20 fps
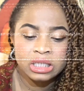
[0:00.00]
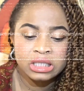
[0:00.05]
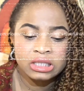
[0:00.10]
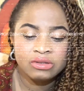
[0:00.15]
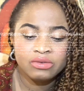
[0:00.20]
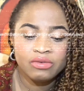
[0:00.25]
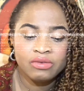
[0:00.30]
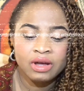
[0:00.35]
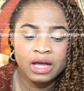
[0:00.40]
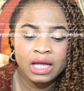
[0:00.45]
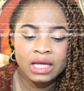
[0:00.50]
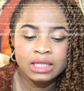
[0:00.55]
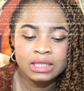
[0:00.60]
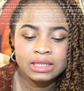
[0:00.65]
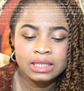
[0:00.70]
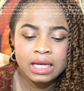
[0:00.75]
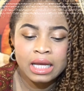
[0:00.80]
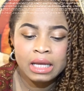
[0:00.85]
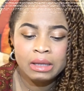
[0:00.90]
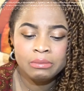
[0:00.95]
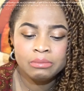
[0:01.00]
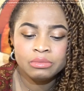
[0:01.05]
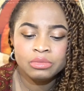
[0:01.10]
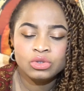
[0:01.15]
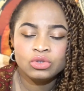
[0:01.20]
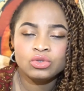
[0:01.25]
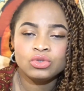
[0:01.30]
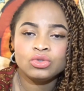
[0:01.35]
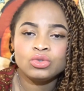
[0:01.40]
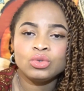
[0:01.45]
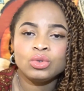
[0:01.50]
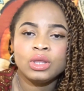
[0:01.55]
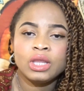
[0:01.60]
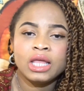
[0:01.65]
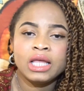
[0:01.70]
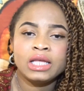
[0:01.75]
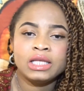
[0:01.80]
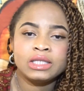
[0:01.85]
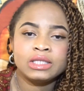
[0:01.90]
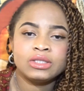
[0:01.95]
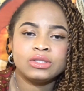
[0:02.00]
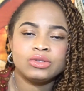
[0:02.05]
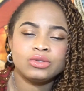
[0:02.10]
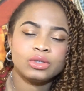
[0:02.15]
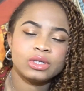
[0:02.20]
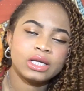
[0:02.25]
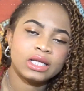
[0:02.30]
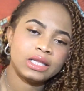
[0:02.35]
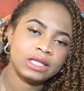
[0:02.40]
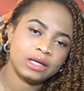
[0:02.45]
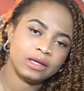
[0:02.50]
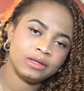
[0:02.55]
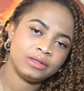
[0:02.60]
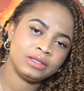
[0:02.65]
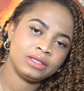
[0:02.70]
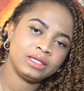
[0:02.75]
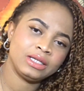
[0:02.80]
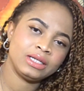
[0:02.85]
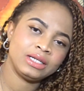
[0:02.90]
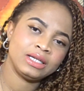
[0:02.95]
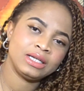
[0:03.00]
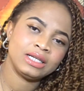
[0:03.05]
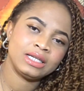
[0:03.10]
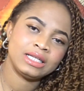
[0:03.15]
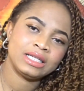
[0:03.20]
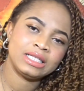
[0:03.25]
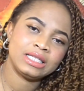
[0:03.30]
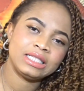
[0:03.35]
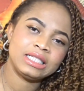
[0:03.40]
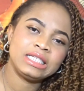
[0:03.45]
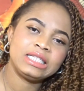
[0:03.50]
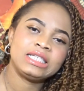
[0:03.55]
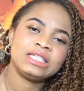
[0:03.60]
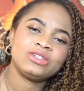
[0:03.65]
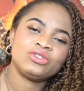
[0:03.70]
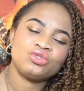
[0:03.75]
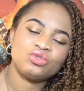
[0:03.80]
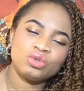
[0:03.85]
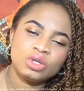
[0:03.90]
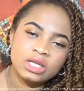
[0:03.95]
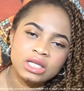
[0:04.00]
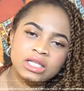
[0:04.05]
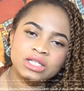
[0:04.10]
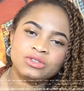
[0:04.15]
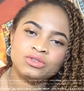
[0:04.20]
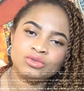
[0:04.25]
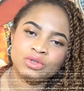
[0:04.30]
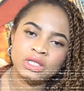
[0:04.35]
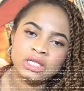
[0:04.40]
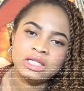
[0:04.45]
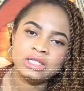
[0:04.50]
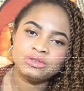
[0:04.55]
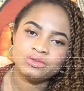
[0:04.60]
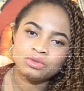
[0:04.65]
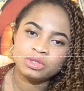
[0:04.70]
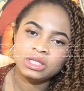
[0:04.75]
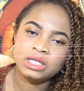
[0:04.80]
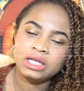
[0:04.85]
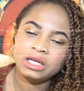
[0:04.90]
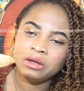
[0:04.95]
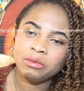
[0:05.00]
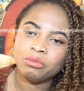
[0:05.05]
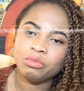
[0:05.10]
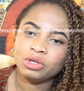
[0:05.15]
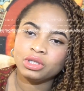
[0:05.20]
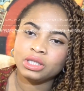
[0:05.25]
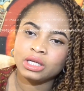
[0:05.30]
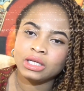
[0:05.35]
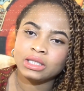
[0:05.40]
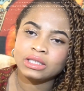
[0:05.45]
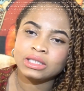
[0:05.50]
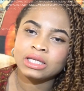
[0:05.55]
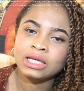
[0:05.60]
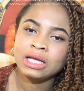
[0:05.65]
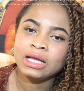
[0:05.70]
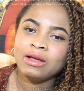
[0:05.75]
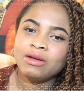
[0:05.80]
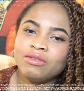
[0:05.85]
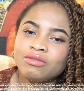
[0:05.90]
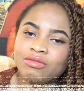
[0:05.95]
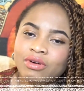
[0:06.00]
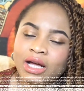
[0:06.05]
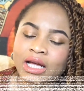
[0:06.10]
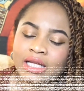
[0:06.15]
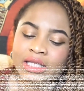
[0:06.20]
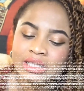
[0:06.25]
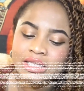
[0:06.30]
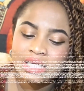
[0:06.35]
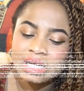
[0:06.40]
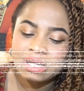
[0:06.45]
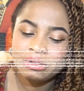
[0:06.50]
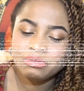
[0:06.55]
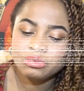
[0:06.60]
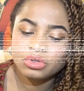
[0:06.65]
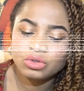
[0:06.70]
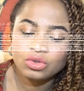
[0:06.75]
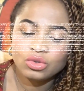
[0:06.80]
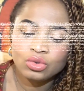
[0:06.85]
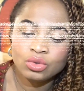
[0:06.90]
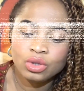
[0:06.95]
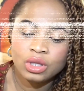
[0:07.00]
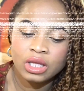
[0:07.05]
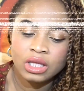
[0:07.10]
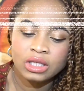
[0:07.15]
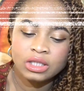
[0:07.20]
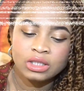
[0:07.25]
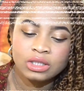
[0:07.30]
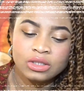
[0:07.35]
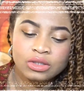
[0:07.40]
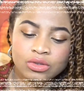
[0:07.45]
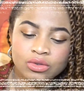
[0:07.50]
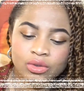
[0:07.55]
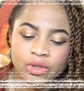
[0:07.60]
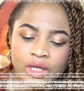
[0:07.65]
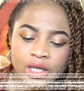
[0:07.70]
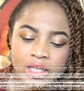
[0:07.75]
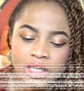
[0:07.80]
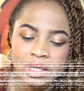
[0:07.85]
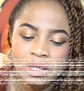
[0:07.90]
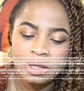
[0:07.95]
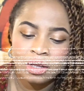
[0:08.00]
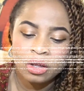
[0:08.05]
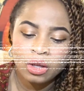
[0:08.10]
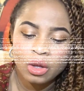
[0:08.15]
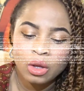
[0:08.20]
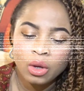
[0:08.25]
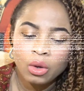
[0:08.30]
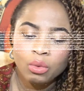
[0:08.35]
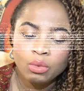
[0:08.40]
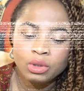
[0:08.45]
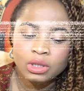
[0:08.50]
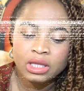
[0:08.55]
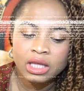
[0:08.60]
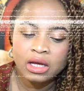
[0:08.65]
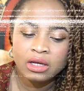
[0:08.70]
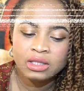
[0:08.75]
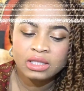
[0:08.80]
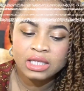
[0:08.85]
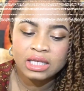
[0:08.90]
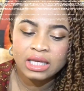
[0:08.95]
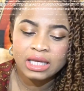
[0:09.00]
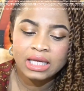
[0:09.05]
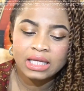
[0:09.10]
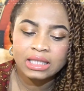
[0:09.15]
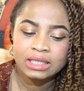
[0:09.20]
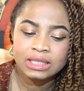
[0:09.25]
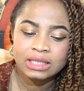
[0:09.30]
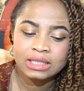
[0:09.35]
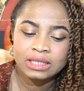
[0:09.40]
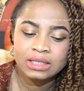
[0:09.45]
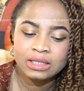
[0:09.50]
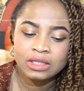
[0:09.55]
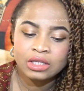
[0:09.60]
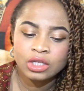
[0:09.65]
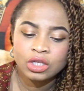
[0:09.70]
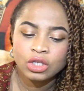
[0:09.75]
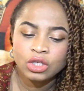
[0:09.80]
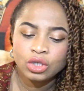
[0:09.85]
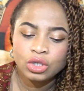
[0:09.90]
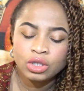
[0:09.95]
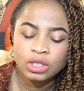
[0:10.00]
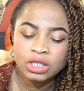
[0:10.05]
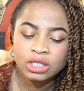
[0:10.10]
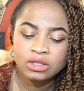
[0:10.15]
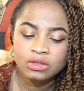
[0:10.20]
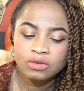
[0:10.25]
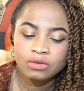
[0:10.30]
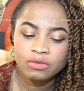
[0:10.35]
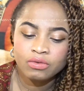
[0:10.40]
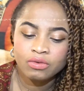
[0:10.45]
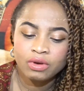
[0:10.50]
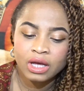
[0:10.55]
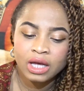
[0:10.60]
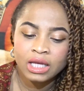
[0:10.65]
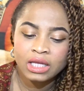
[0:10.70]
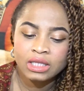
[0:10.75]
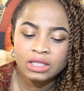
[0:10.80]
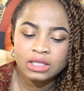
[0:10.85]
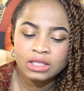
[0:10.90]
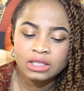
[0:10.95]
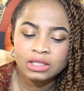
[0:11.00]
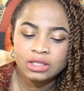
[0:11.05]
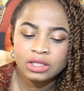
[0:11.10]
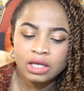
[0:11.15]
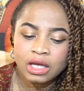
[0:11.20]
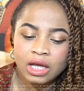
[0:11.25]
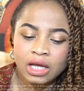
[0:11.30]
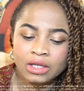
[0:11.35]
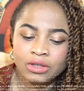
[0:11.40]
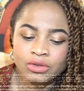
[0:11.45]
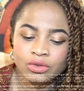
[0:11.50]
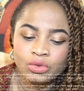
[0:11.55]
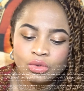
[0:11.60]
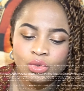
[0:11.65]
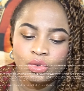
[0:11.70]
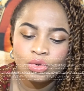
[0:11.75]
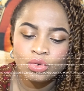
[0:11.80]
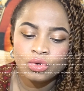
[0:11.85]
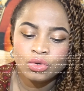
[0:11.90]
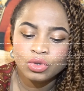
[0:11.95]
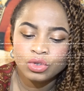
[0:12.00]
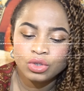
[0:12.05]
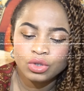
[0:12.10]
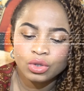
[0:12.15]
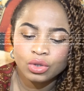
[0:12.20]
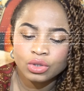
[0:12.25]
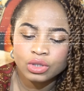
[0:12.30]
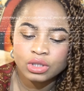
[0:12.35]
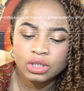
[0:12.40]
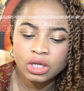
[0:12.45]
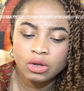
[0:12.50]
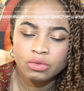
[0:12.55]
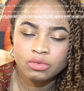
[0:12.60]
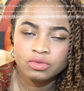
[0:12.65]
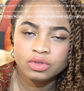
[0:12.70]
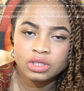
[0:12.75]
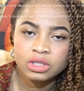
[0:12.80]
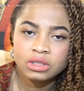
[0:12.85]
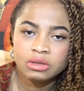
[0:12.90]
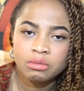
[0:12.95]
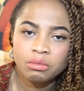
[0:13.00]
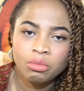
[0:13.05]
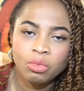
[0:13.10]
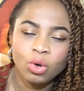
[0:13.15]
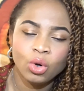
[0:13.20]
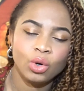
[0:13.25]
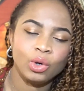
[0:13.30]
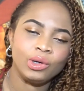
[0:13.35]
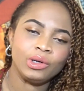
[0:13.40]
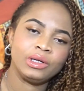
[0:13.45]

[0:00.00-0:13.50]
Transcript: find time to do things together. This is really important. Find time to do things together. Without the kids, you need to find and know yourselves more.